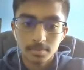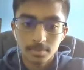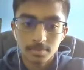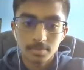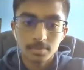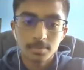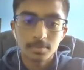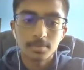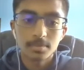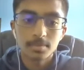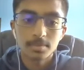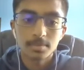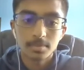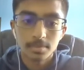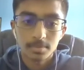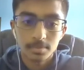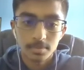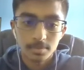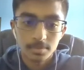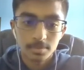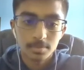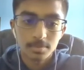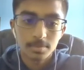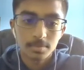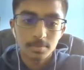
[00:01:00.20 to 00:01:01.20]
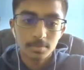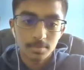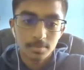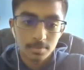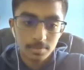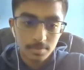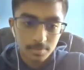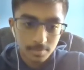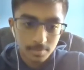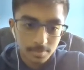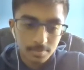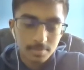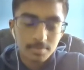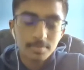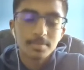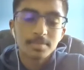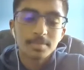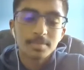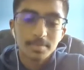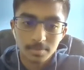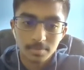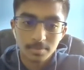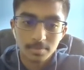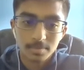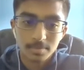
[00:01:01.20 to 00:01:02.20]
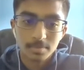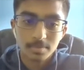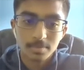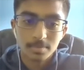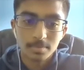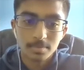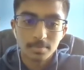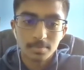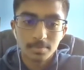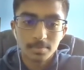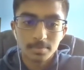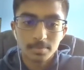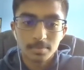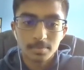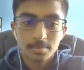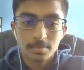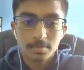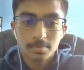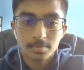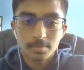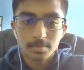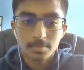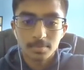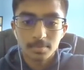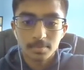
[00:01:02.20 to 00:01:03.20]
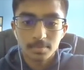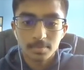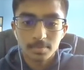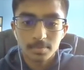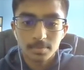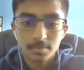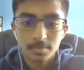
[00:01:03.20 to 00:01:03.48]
The person shown says nothing.